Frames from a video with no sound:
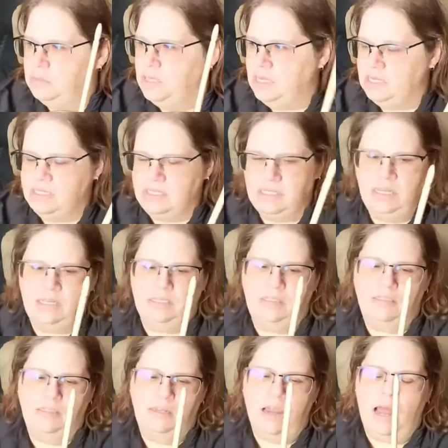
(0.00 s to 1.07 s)
Is it
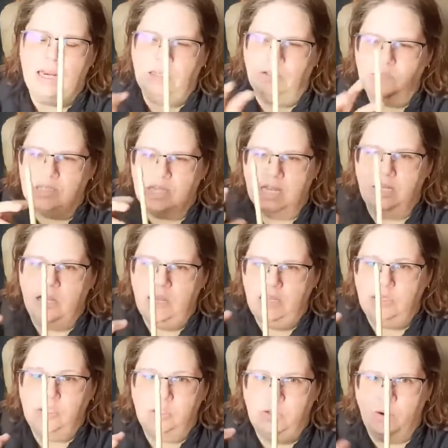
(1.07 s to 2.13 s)
kind of looks like a
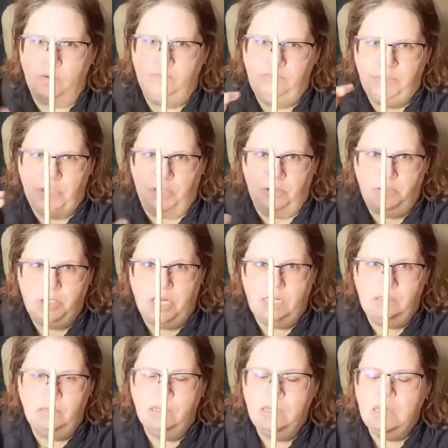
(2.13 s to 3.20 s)
turtle
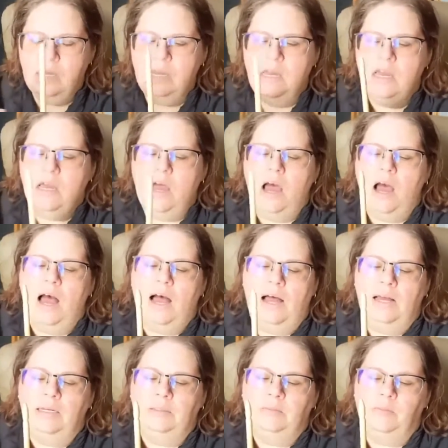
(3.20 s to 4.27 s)
shell,
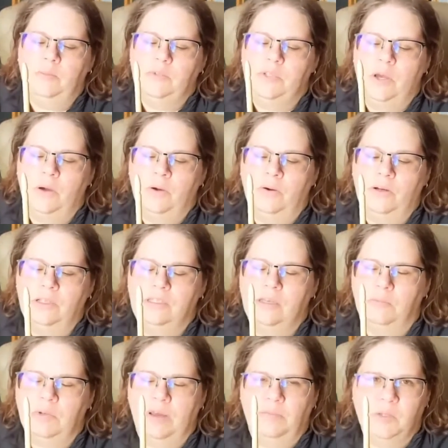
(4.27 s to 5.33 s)
so it's
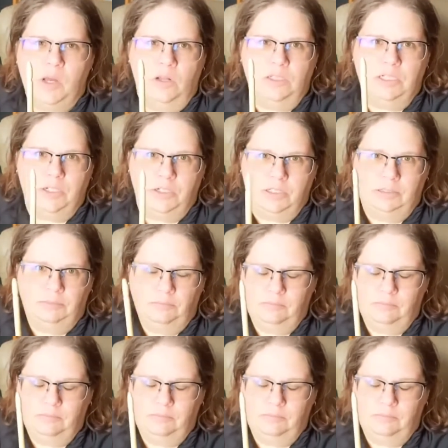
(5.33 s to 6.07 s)
sometimes called a turtle.